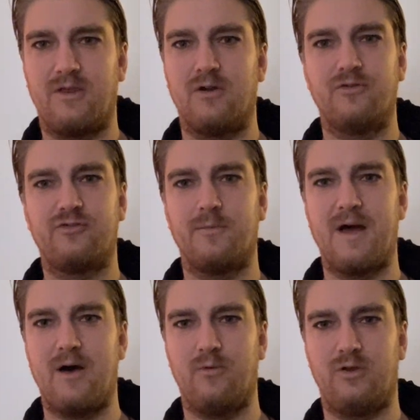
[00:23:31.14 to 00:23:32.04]

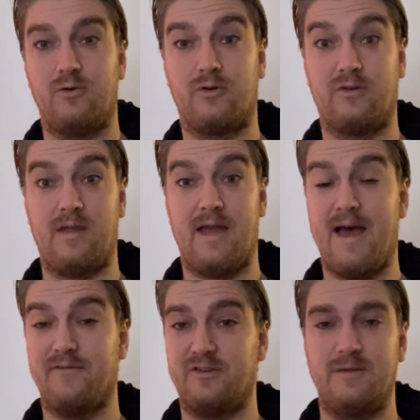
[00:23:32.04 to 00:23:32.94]
somehow you could
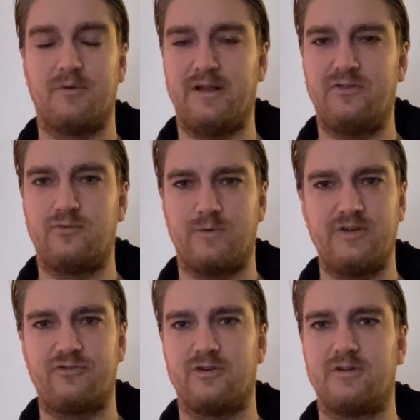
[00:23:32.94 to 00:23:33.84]
have a deeper
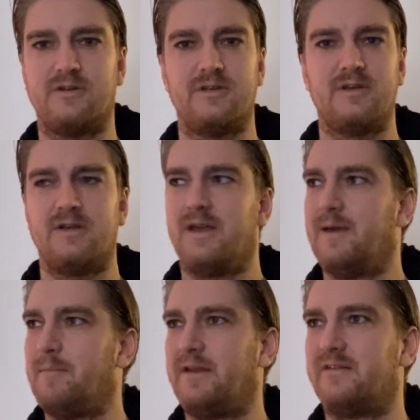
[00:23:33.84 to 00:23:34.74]
intuition
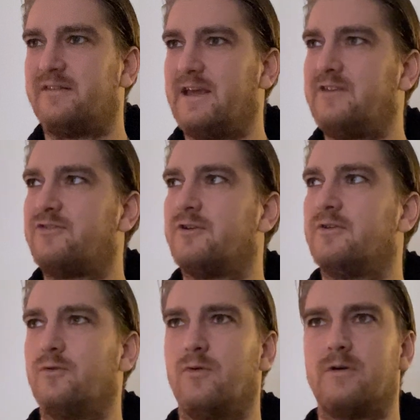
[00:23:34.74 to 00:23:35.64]
in
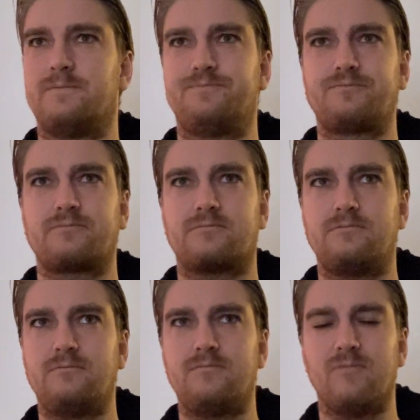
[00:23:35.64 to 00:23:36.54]
meditation or
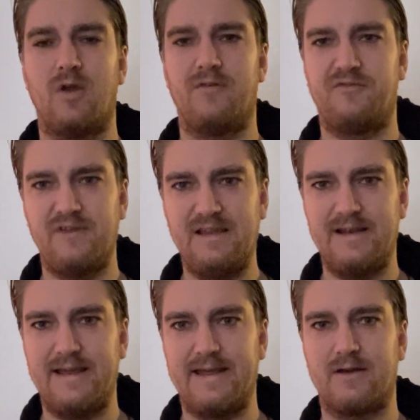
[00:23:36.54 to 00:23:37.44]
a
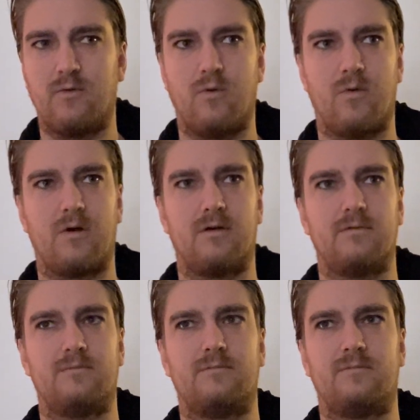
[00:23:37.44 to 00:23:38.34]
feeling or
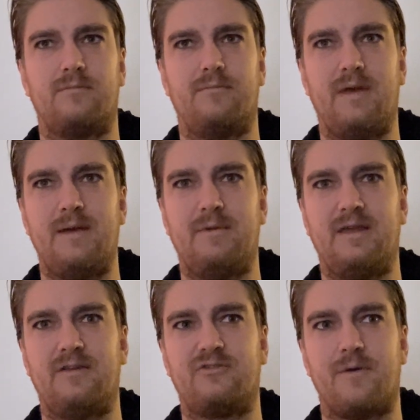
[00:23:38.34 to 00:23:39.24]

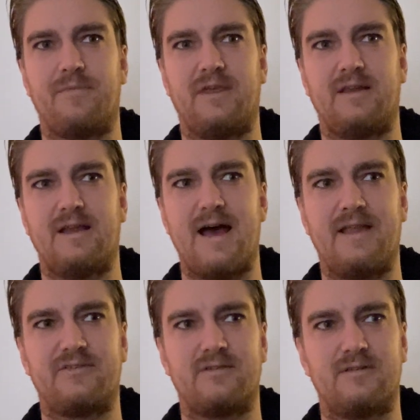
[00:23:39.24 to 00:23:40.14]
maybe something
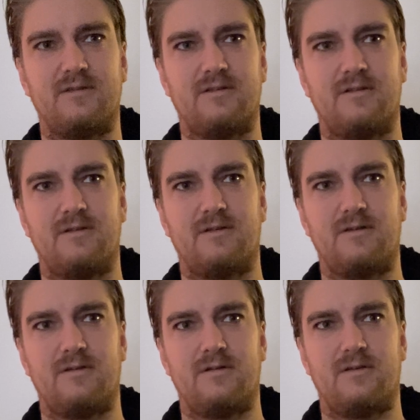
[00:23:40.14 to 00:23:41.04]
that
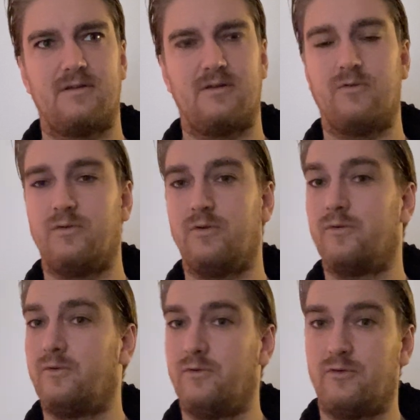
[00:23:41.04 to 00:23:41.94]

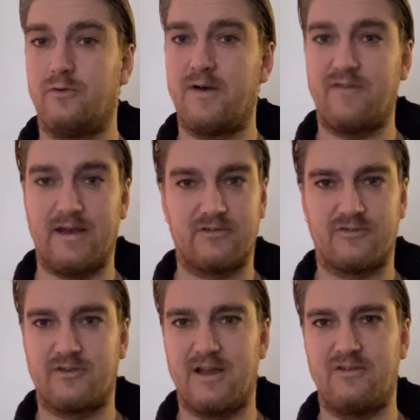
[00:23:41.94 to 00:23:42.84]
you do have
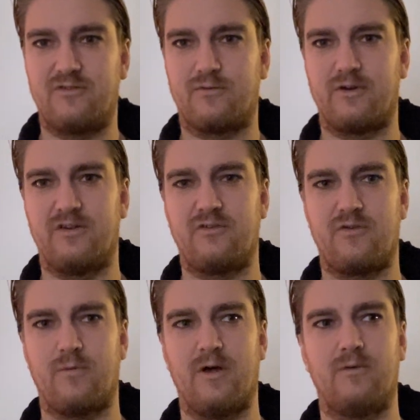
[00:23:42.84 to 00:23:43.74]
exercises for this as
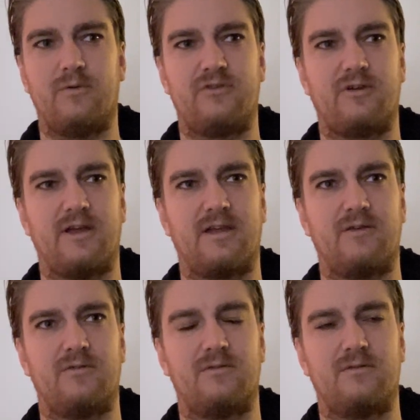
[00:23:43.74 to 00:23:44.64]
well, which I
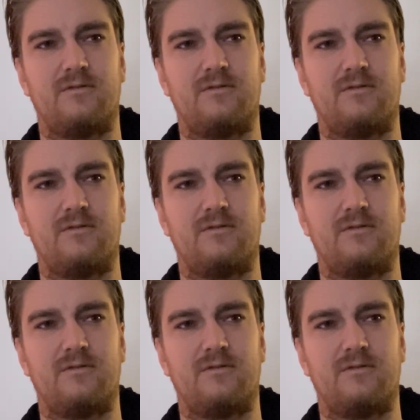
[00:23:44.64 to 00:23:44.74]
can